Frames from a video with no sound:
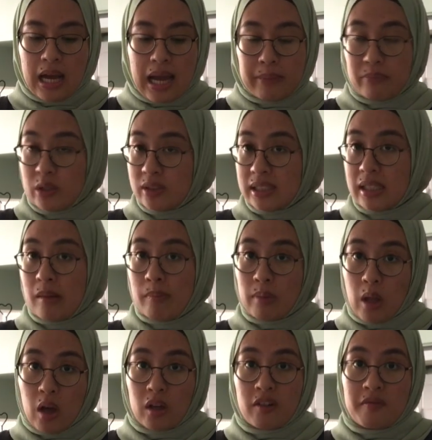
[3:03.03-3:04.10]
I'm using a
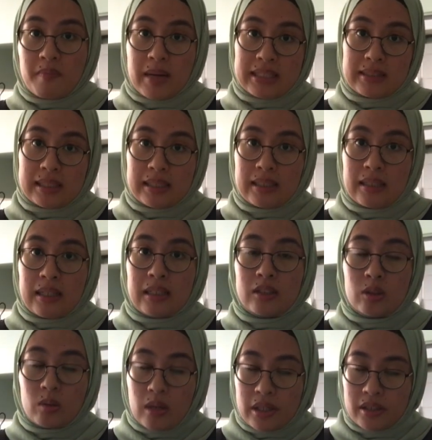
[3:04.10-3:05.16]
block of butter,
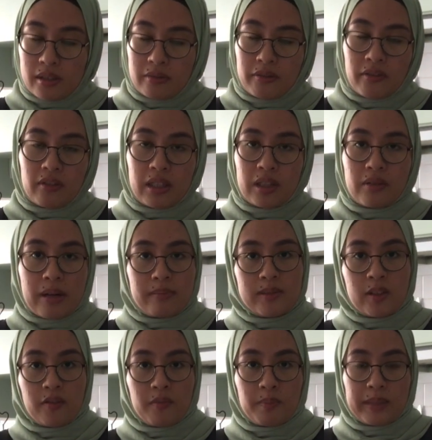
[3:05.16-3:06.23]
250 grams
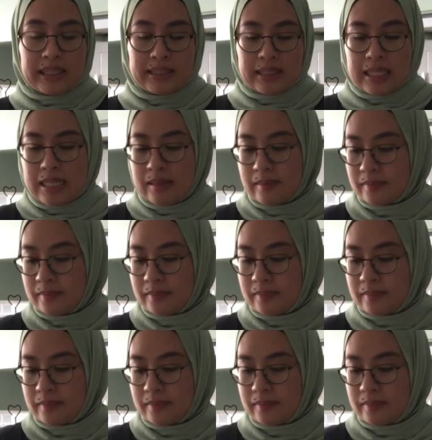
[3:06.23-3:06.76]
of butter.